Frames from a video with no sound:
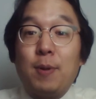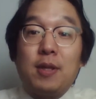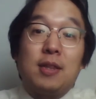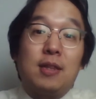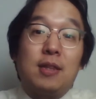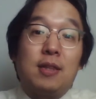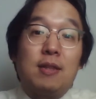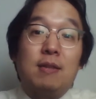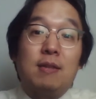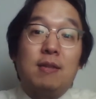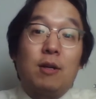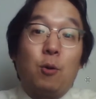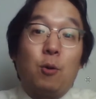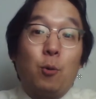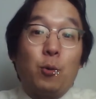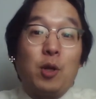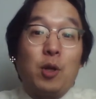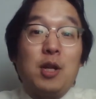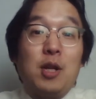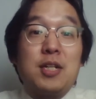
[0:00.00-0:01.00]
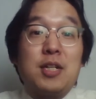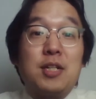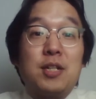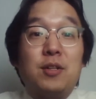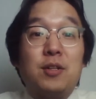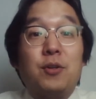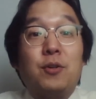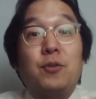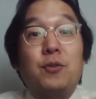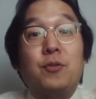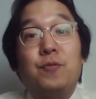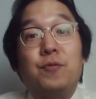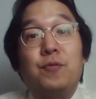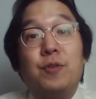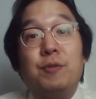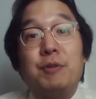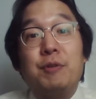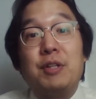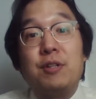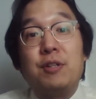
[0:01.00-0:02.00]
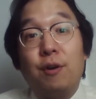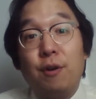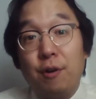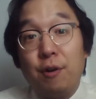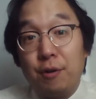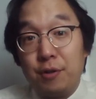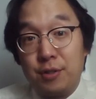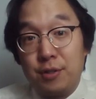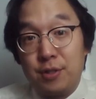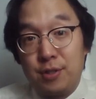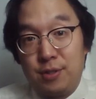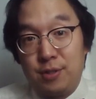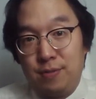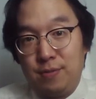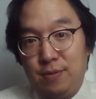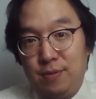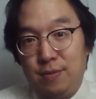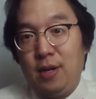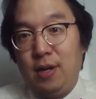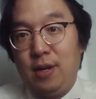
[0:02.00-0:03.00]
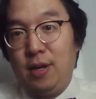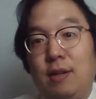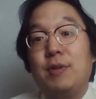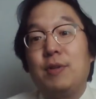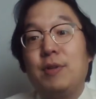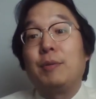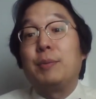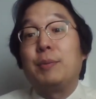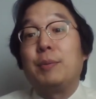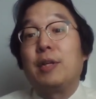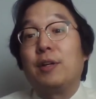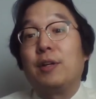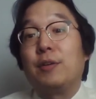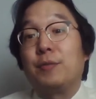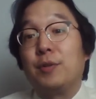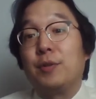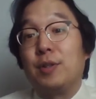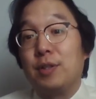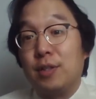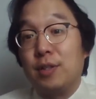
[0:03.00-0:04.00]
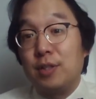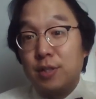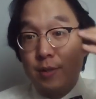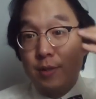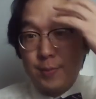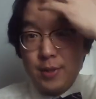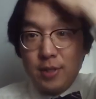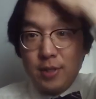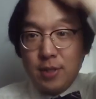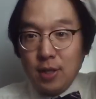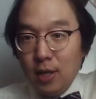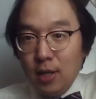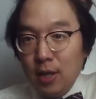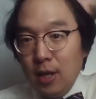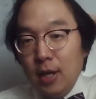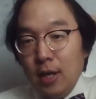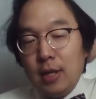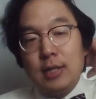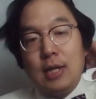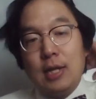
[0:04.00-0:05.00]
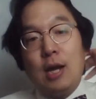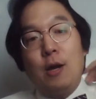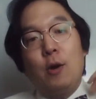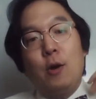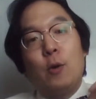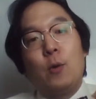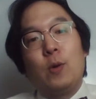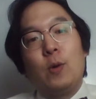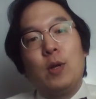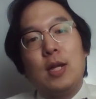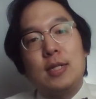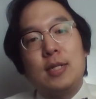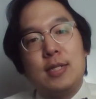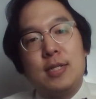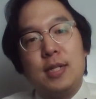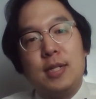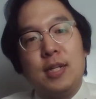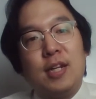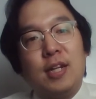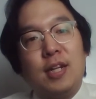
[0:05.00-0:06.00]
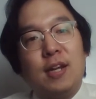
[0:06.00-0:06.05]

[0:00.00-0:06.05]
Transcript: the correlation of the returns. Right? We have to be careful a little bit. Now let's see.